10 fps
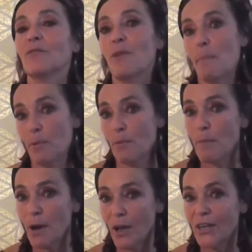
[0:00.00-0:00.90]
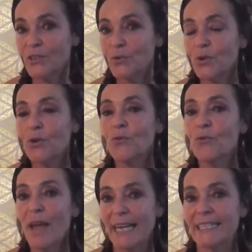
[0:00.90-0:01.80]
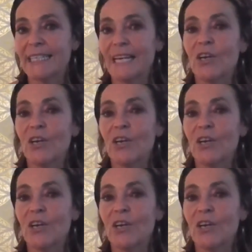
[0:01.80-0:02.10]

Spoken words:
reprimand or correct